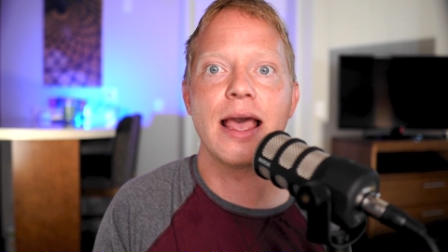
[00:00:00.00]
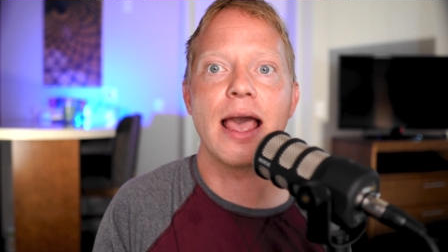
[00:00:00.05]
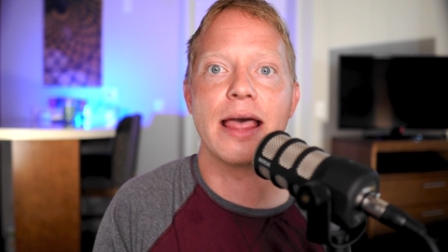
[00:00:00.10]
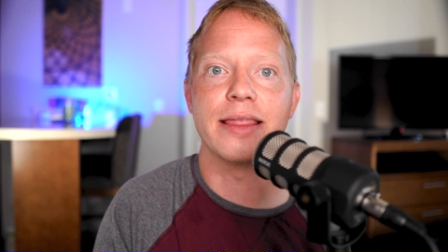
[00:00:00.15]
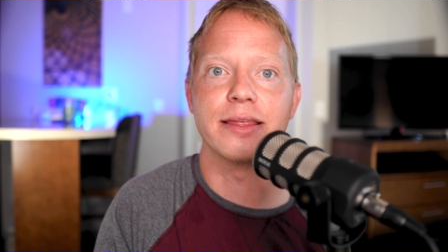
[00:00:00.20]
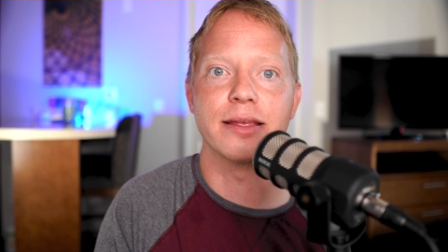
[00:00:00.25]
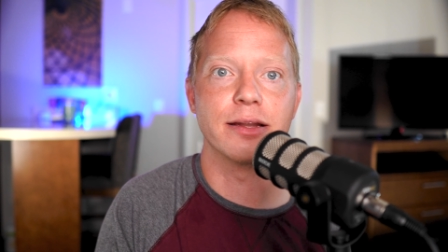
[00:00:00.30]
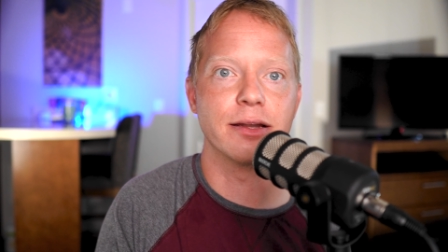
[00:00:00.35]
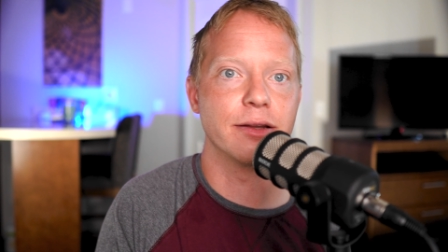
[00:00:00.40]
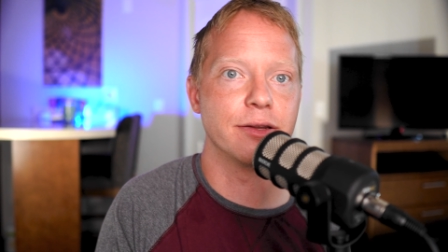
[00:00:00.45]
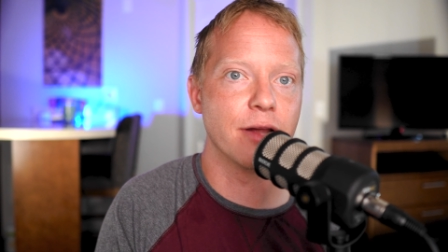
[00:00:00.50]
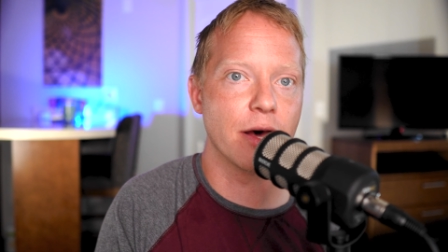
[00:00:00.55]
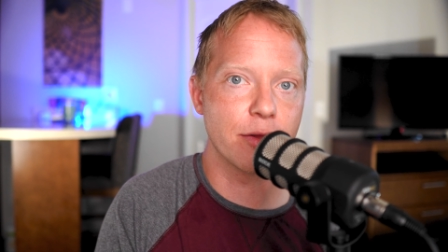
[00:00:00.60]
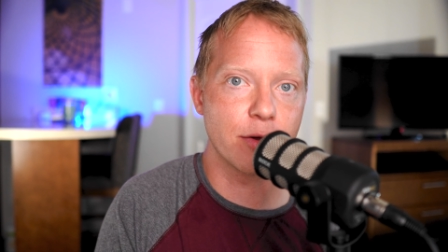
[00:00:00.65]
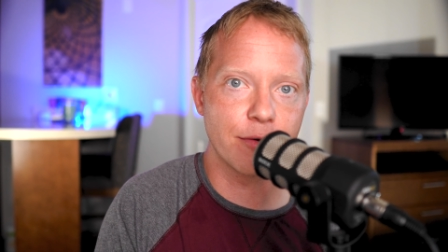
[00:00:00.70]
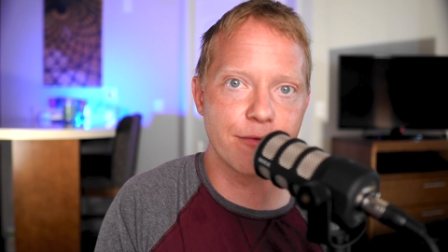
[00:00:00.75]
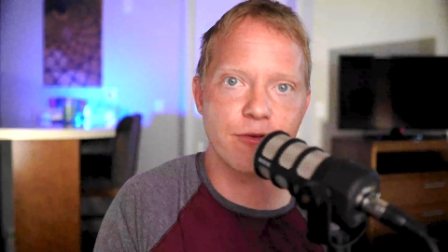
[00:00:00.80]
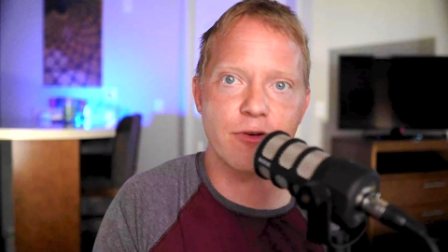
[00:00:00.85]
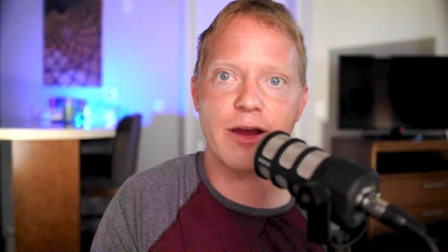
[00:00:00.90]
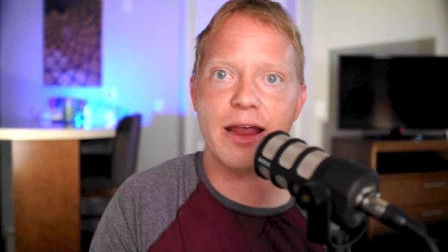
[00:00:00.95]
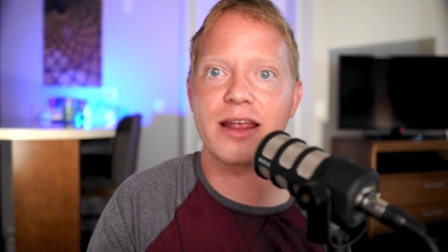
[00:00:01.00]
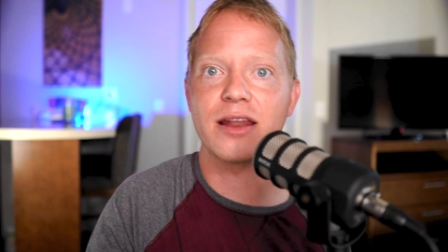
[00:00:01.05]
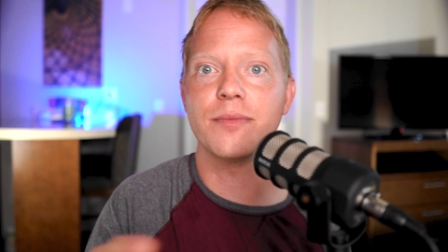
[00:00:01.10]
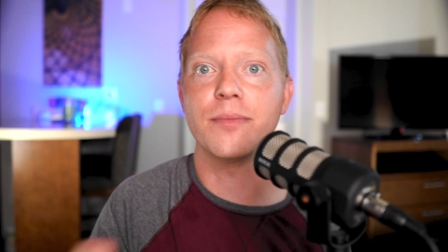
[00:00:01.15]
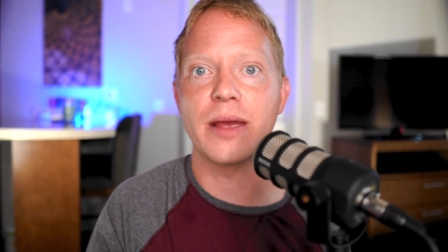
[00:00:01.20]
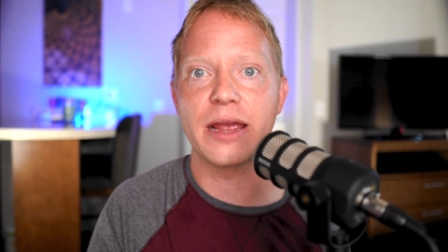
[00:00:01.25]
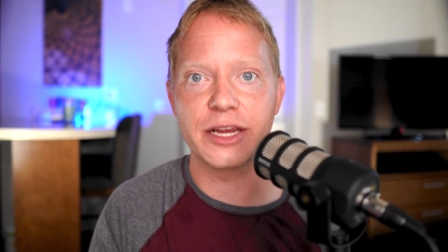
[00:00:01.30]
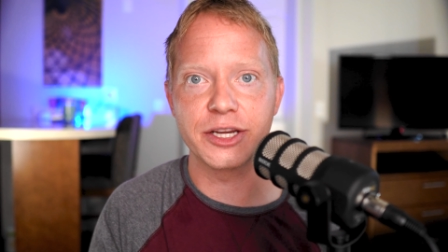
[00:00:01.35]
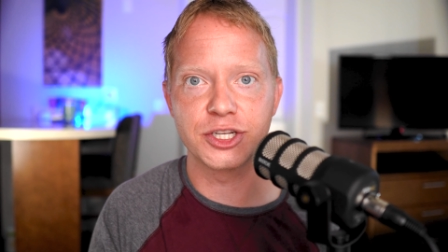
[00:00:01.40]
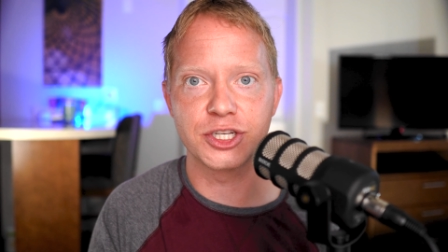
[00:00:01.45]
and then another for
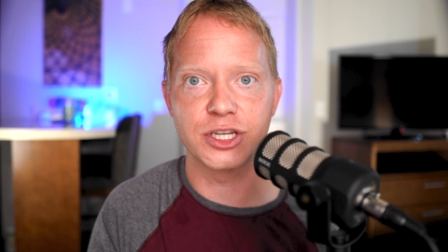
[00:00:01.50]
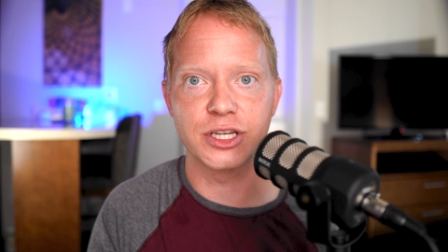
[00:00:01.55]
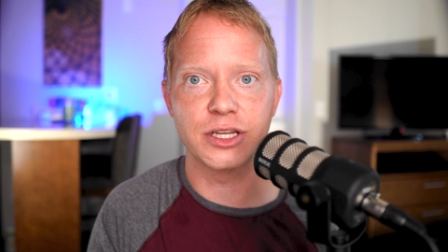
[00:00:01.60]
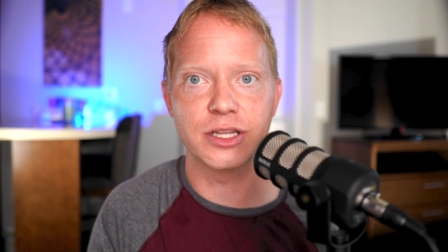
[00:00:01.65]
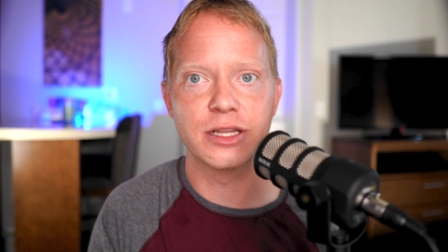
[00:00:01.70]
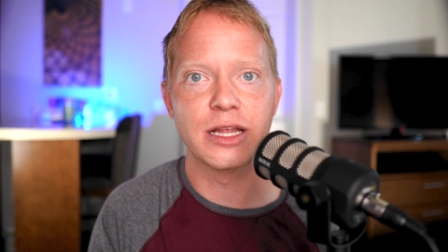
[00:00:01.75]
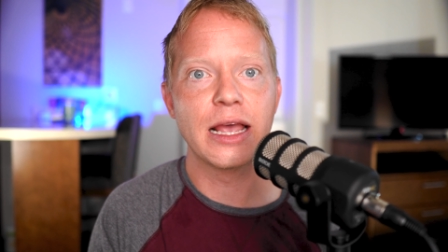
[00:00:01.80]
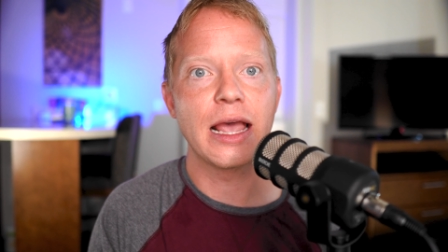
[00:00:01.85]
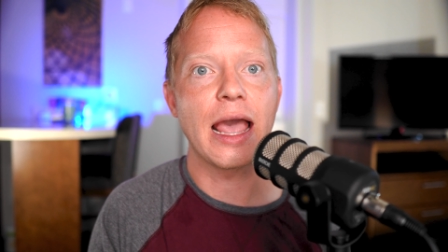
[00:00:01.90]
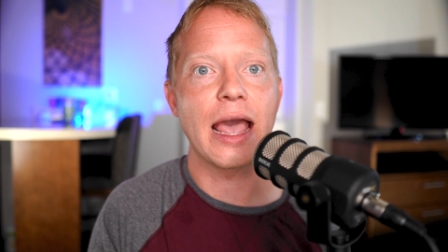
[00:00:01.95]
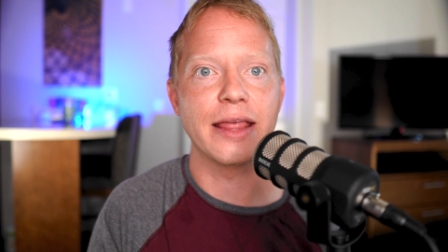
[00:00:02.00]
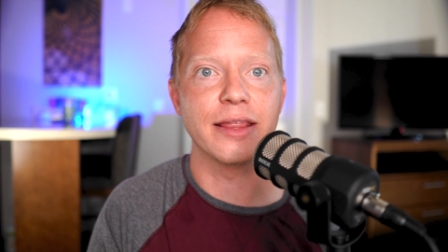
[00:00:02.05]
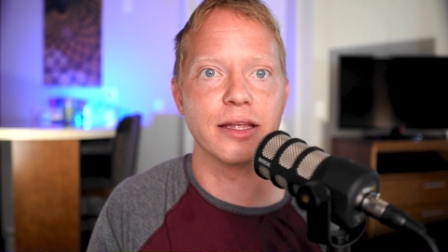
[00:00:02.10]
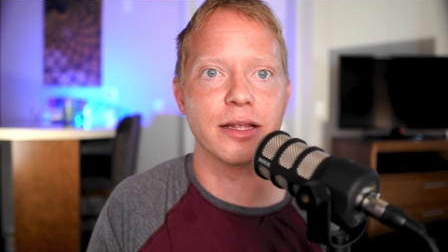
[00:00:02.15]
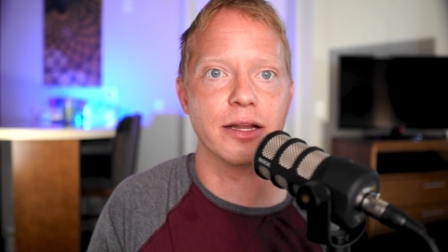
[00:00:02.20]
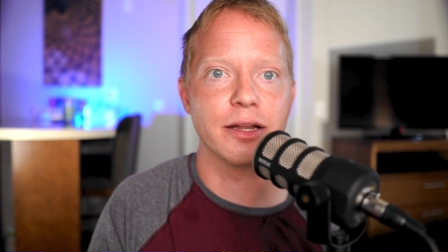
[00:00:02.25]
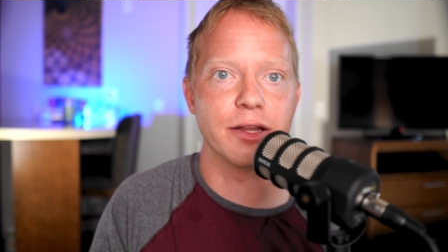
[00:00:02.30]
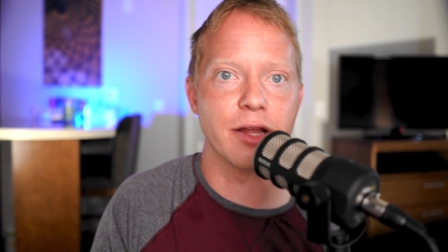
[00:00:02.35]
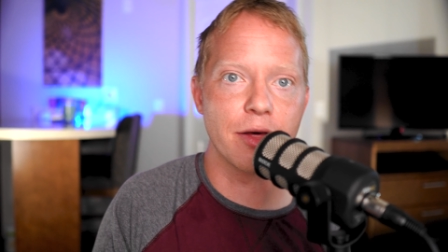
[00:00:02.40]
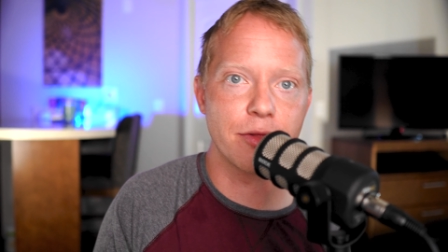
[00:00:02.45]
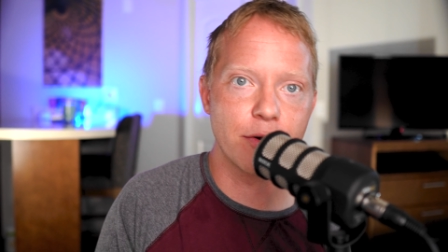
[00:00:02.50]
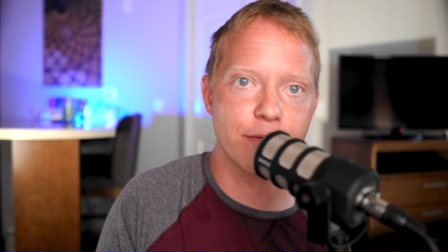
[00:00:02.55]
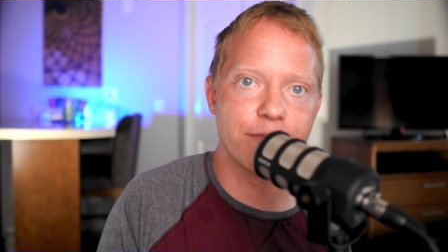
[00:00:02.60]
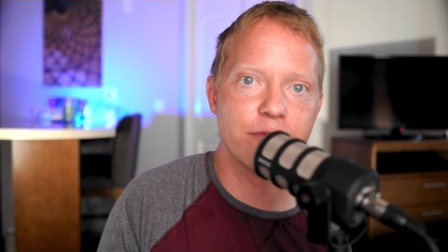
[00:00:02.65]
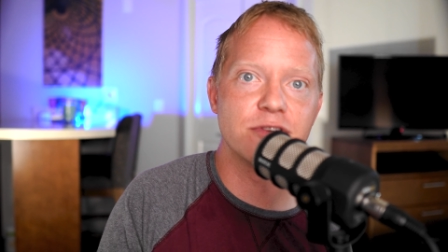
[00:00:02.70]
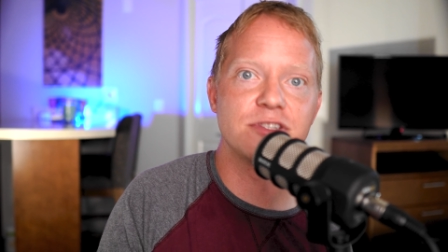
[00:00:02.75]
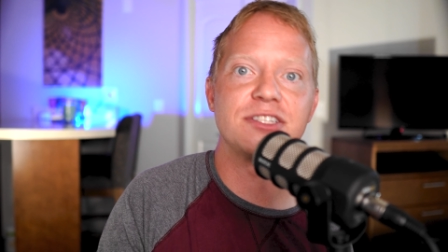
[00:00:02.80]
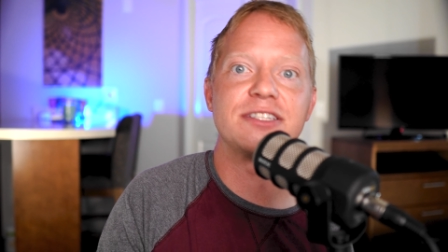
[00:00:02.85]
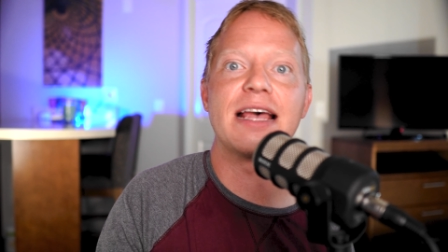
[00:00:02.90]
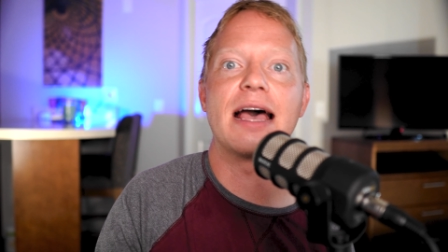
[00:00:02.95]
animation, and then another
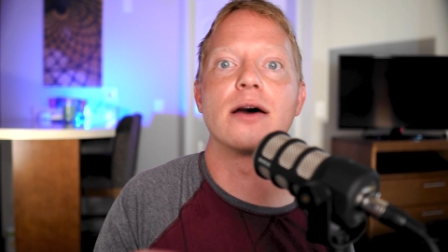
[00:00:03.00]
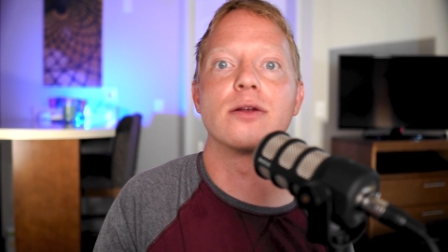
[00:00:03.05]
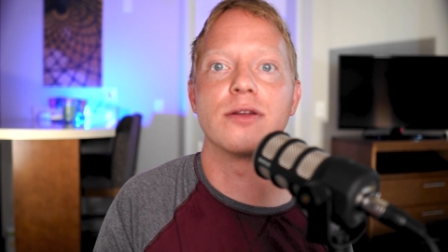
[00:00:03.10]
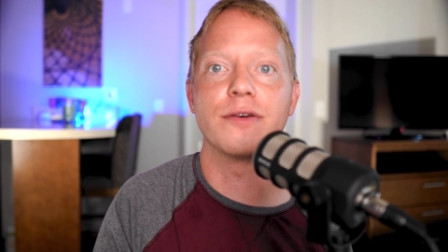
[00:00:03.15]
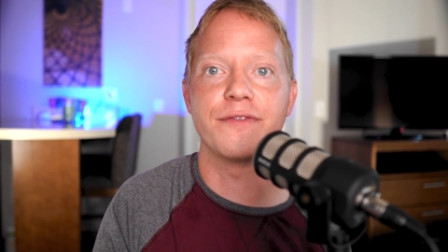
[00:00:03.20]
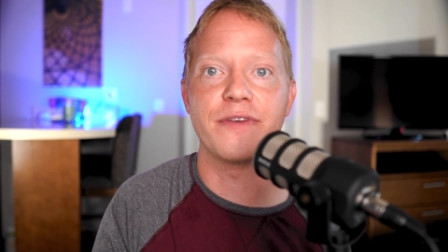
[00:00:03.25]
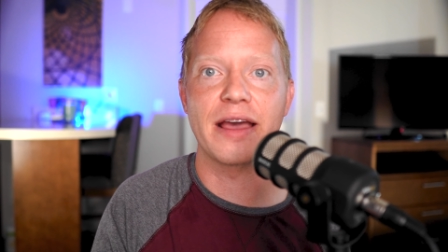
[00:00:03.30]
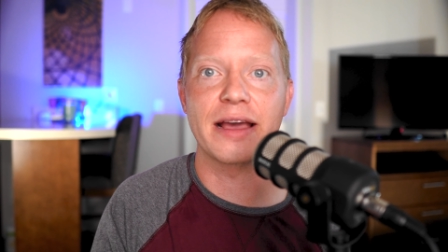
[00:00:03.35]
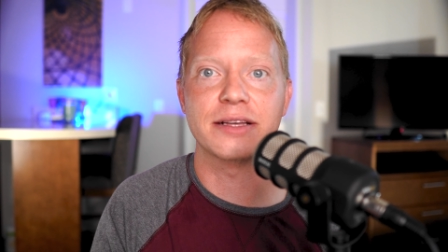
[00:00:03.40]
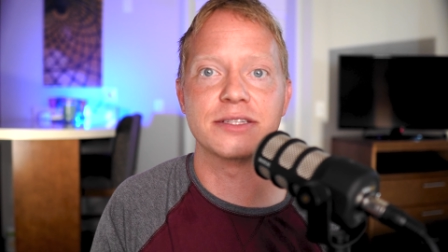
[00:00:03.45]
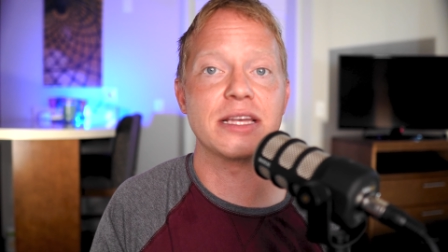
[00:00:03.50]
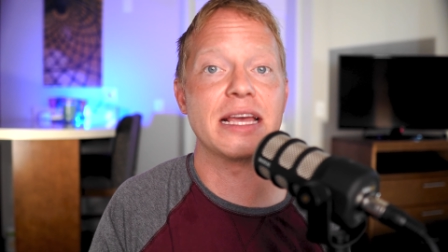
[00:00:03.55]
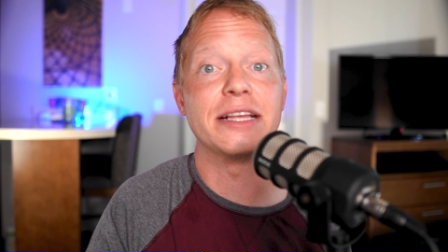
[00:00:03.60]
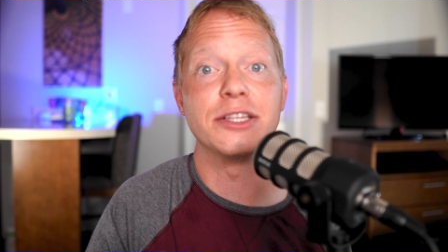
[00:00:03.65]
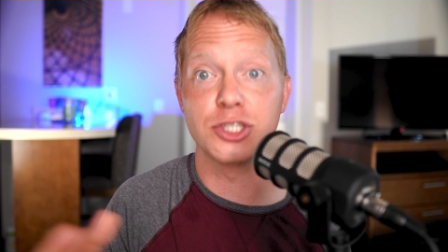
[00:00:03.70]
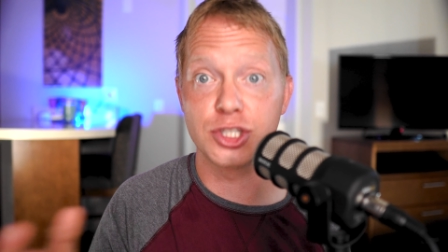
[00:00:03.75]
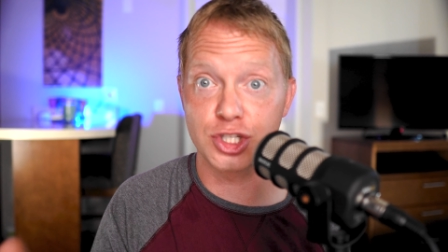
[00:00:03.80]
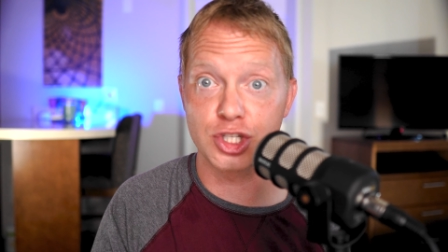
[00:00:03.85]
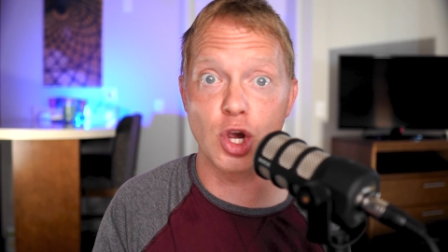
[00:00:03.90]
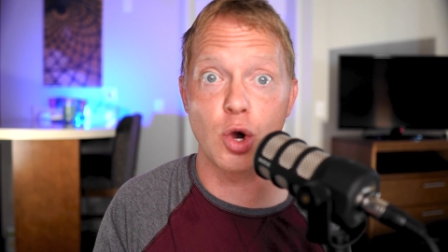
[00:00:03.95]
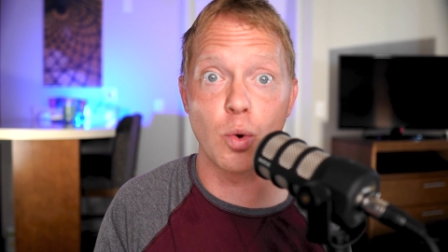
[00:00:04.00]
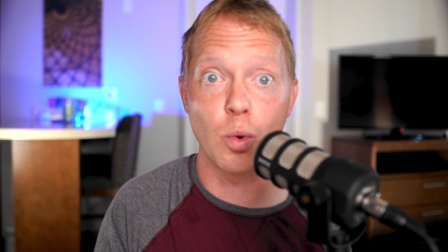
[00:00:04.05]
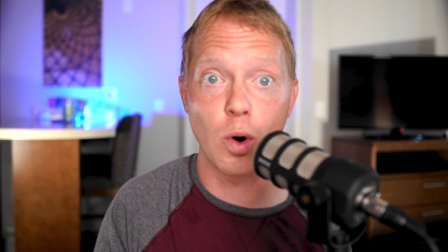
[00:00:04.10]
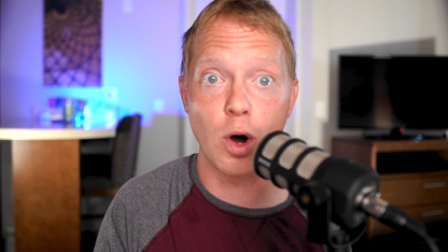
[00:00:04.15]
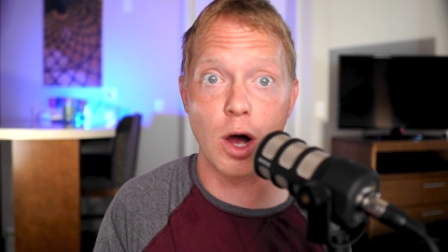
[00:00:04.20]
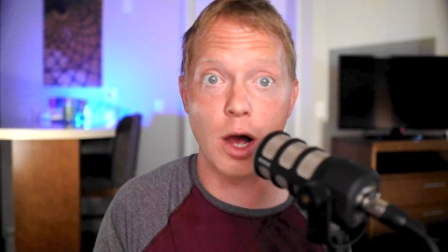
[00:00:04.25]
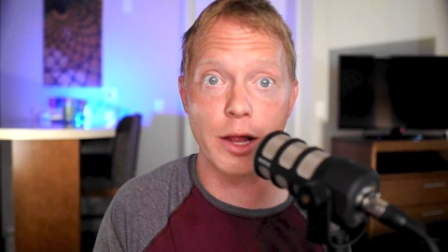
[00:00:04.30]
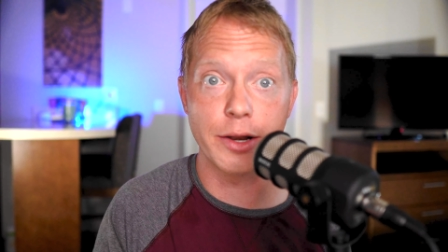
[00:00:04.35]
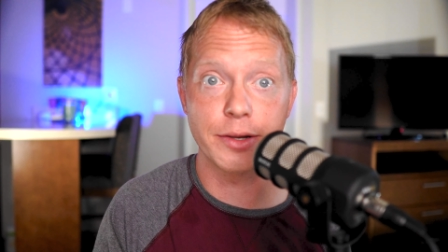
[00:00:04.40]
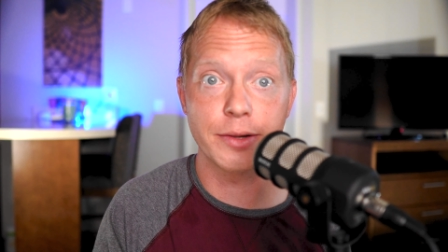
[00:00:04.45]
for sound effects, and so
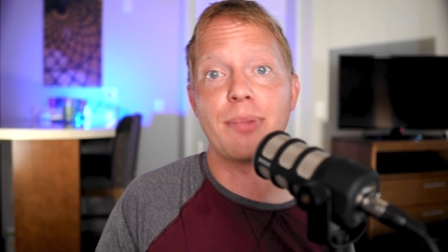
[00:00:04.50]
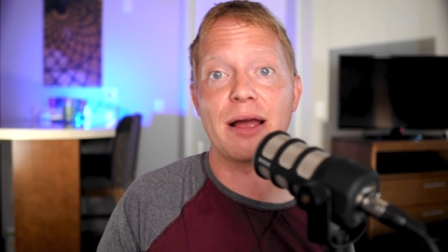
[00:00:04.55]
on.